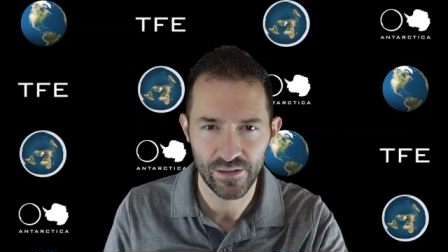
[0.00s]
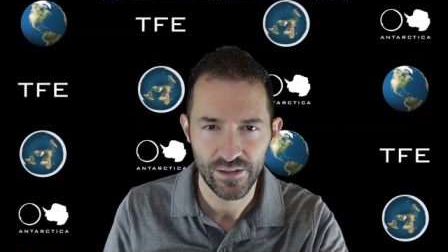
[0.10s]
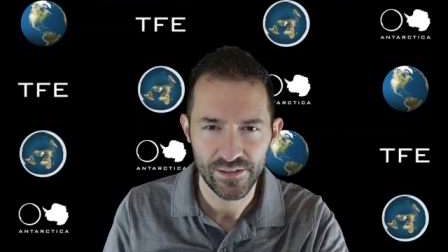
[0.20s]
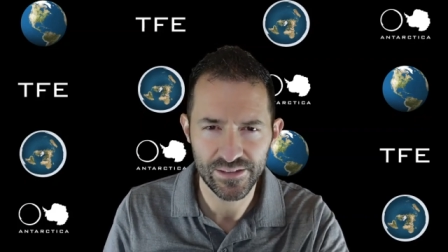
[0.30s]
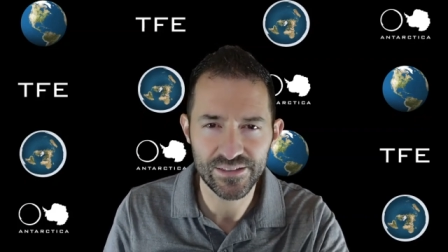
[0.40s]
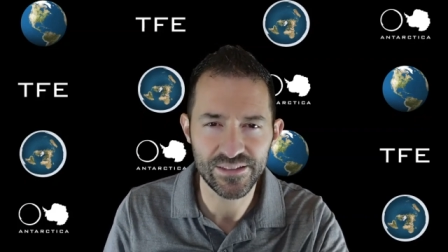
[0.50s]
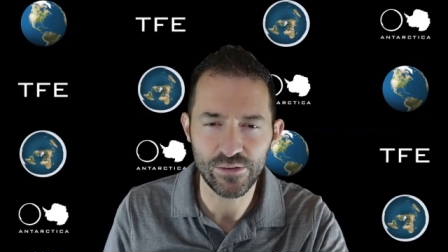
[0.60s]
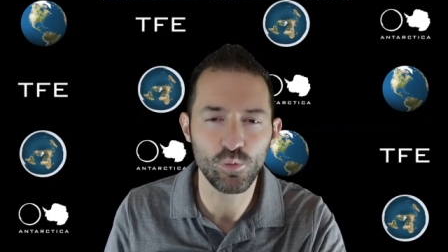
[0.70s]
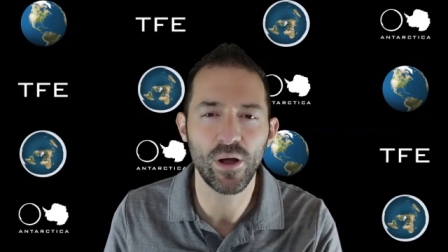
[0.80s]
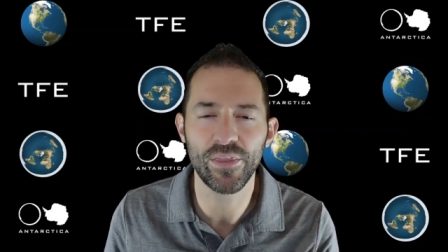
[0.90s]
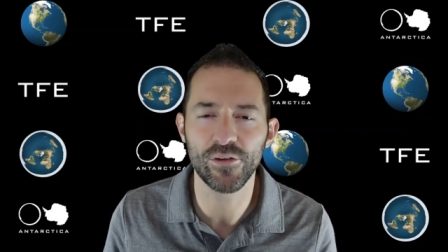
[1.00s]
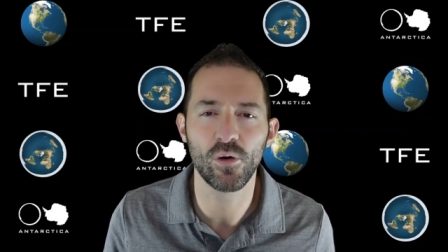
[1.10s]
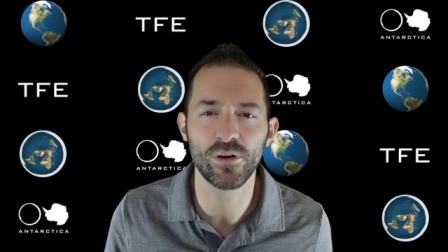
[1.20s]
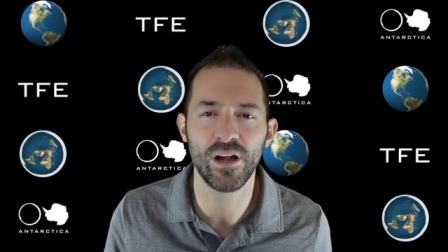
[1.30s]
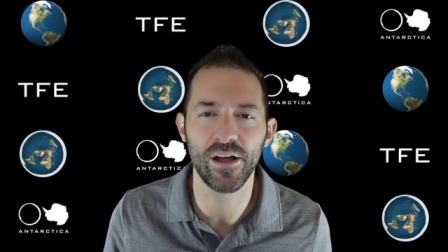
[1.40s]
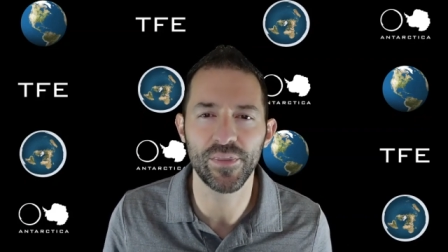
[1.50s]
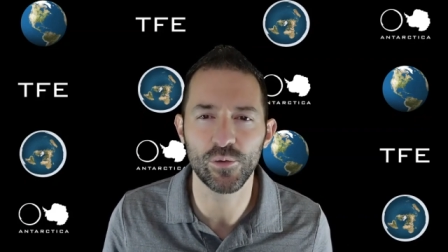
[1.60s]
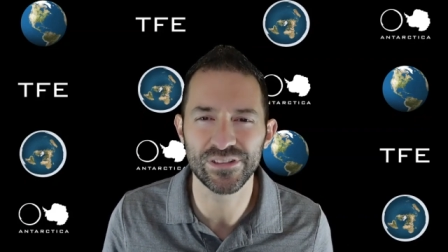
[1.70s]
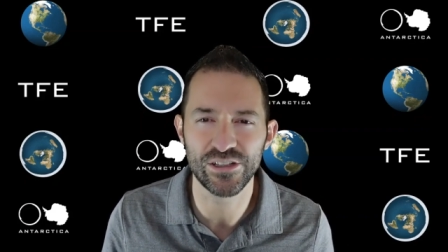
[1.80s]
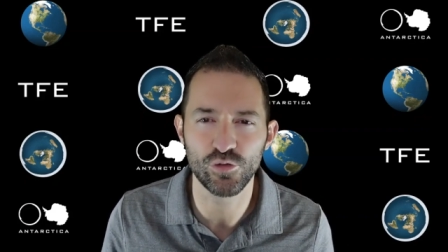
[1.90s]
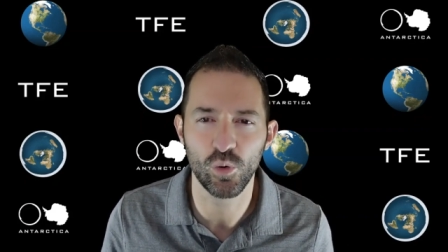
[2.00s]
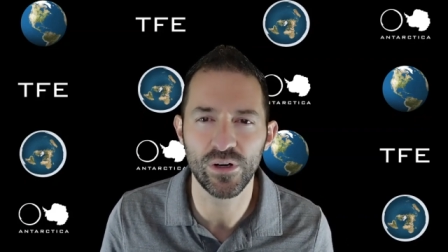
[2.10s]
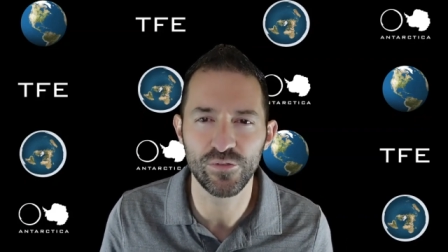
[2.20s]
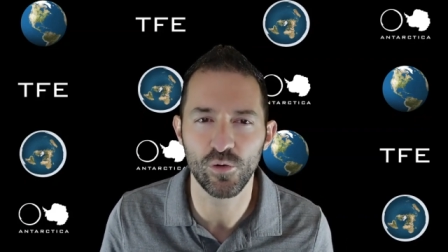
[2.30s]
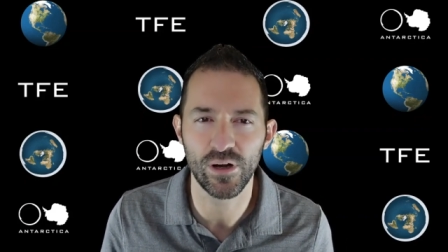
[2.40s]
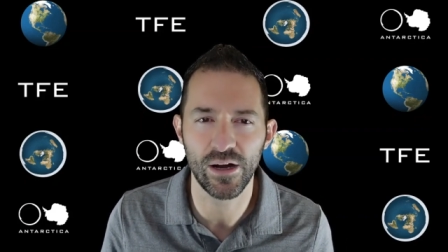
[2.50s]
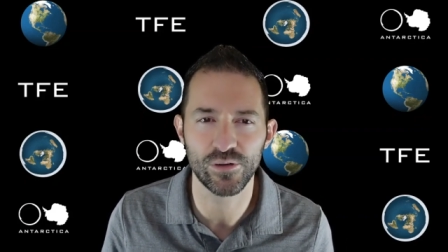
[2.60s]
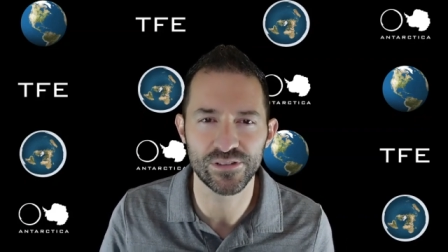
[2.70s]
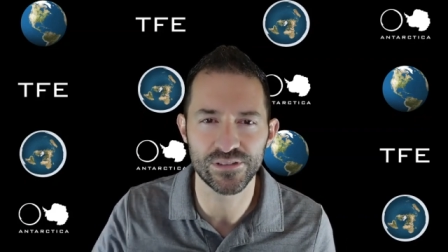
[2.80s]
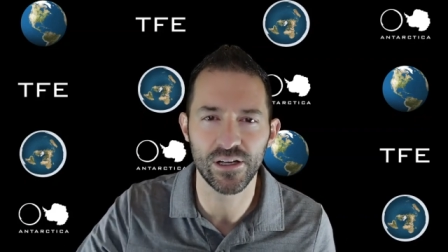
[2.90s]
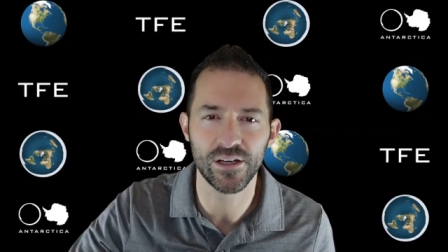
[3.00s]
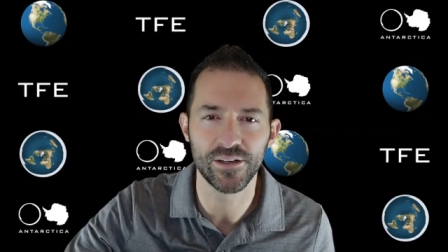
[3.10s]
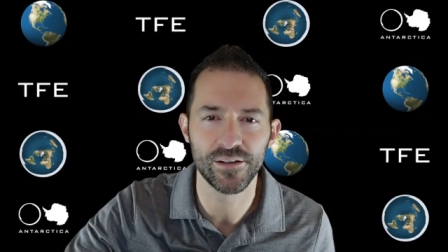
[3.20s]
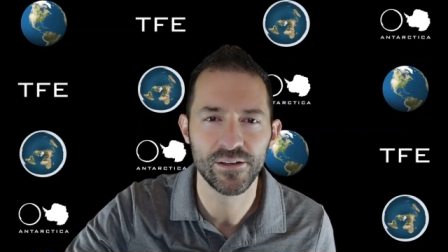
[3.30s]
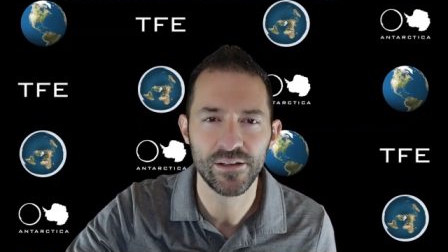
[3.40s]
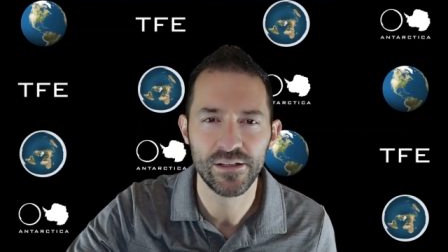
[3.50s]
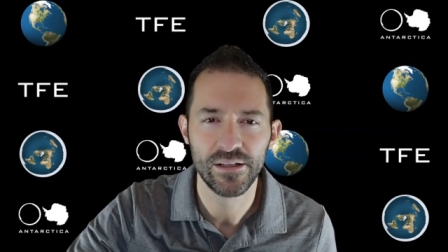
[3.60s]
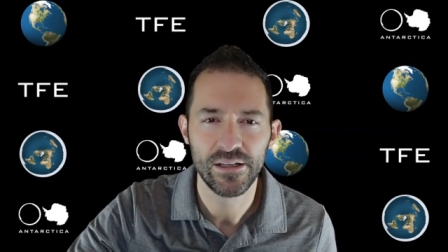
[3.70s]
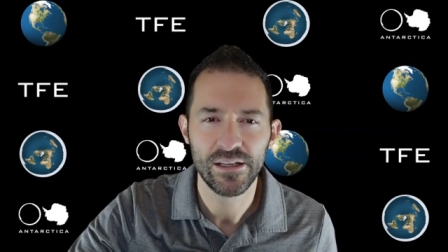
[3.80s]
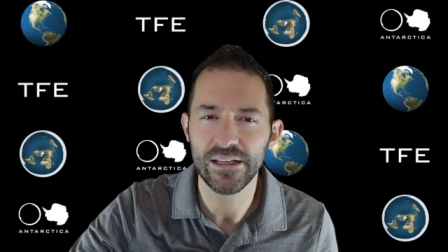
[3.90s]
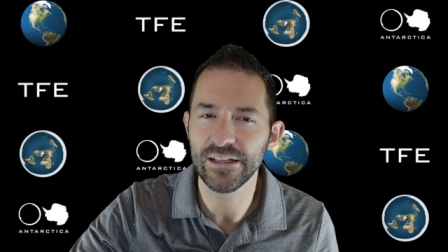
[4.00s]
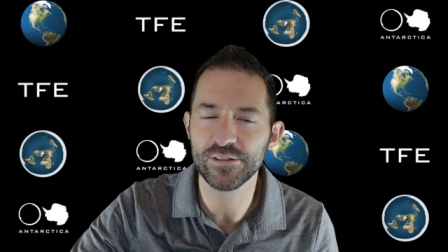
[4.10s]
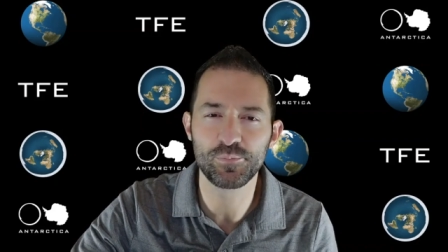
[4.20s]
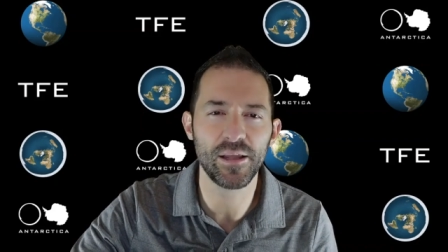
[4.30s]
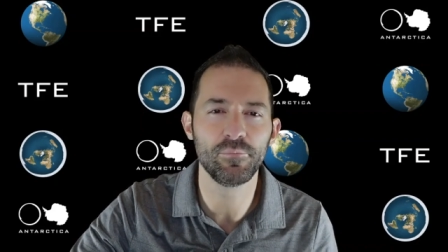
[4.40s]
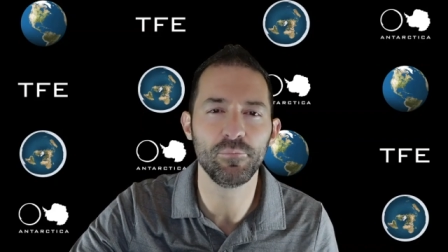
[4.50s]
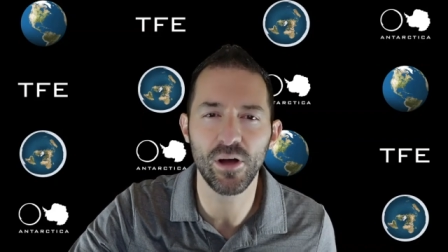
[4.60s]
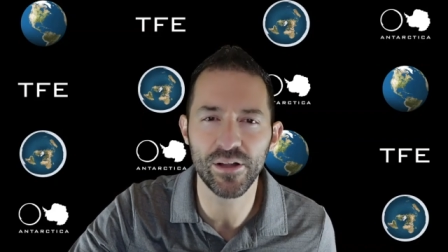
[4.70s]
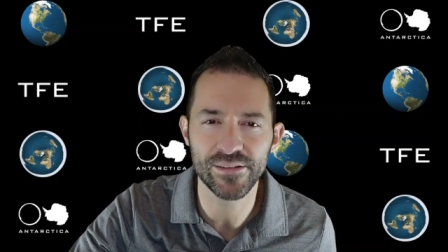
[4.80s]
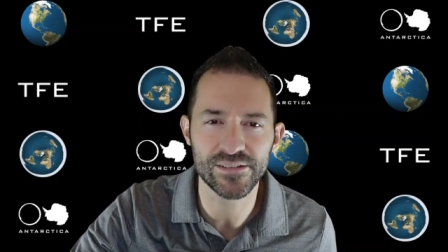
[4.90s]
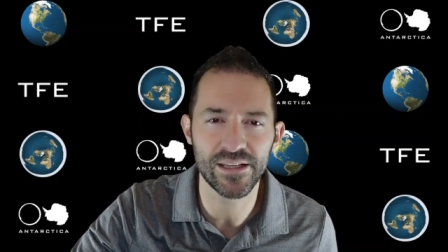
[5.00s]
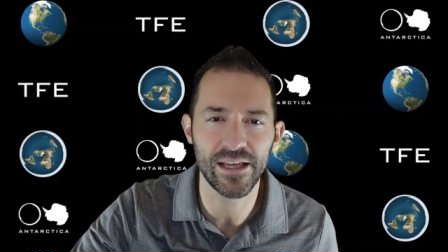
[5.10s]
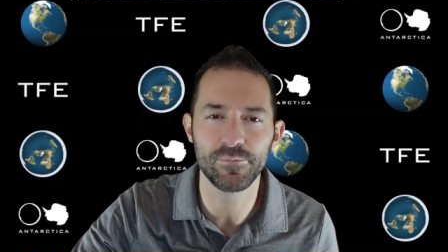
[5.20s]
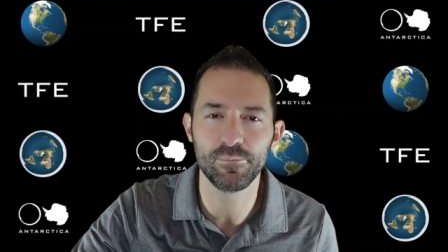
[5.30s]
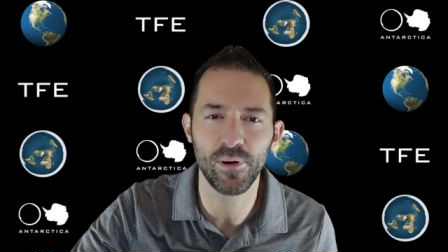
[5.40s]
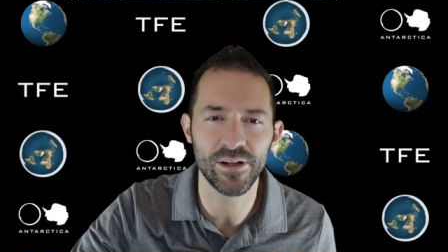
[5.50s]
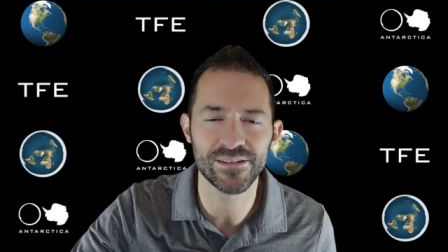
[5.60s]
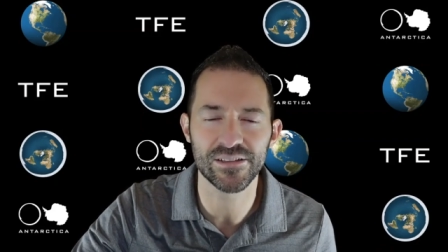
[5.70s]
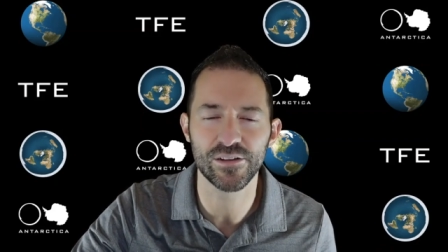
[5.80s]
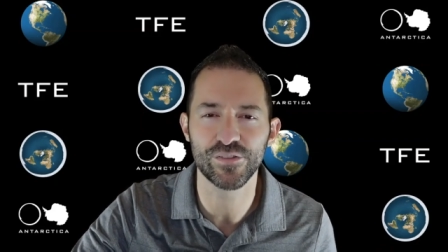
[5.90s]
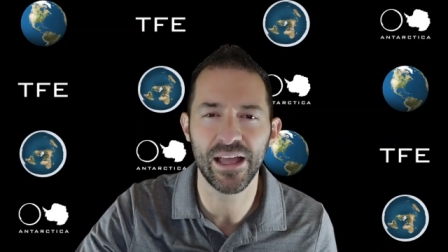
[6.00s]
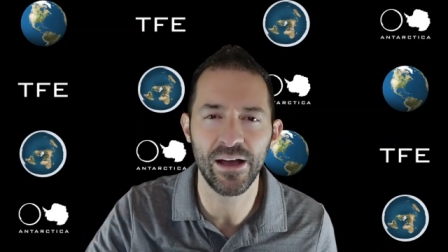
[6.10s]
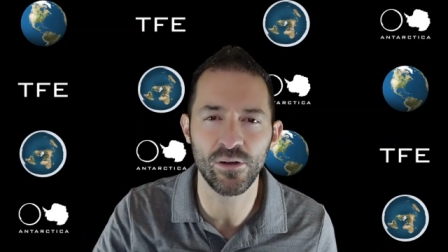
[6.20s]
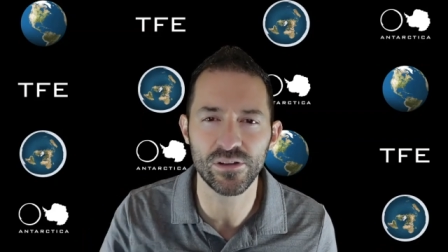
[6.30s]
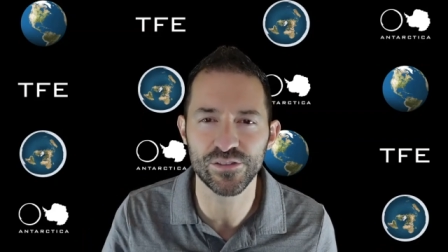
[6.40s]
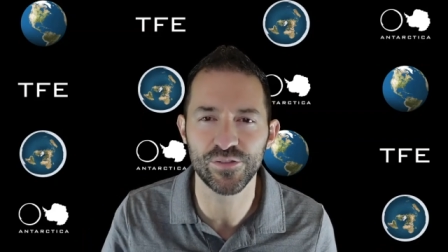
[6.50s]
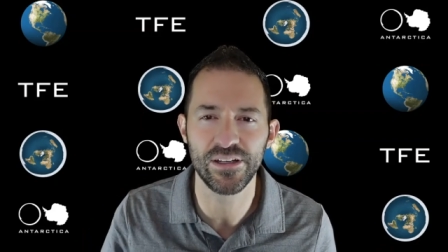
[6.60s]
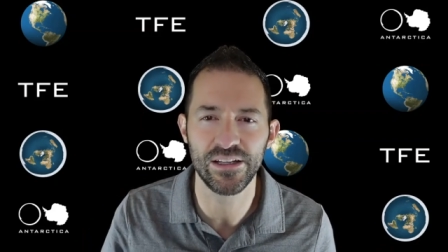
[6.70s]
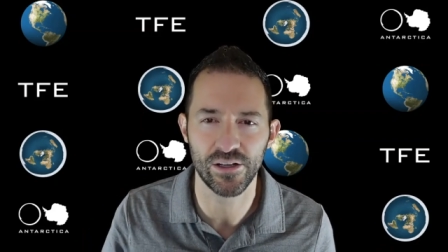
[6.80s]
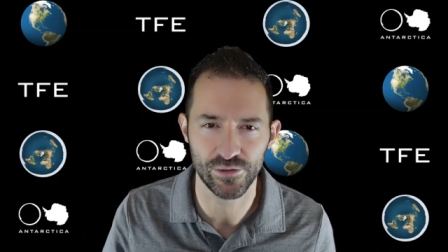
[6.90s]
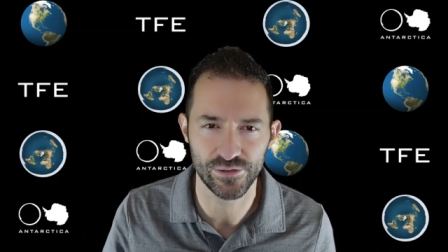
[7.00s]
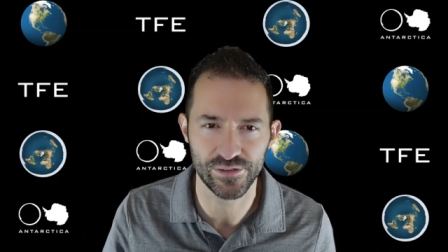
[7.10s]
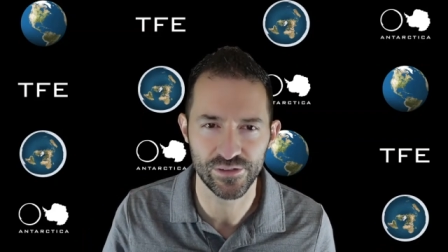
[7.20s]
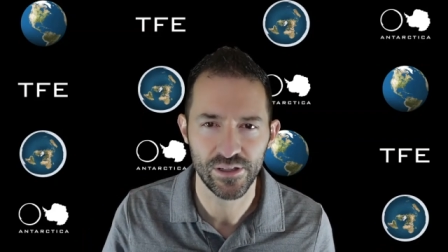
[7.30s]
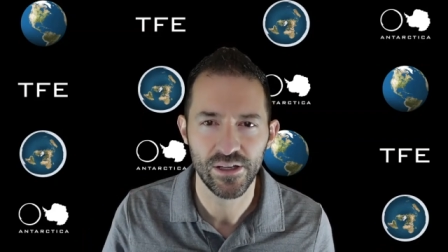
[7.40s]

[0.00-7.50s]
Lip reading: to see whether or not there was a 24-hour sun, it's been months and months of countless videos.